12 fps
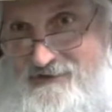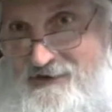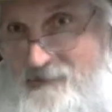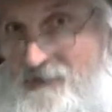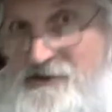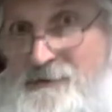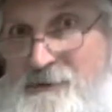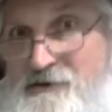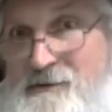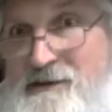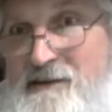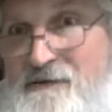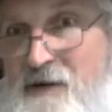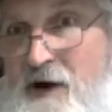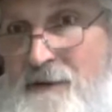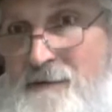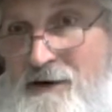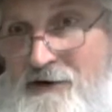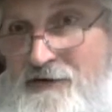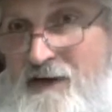We're supposed to be the farmers, the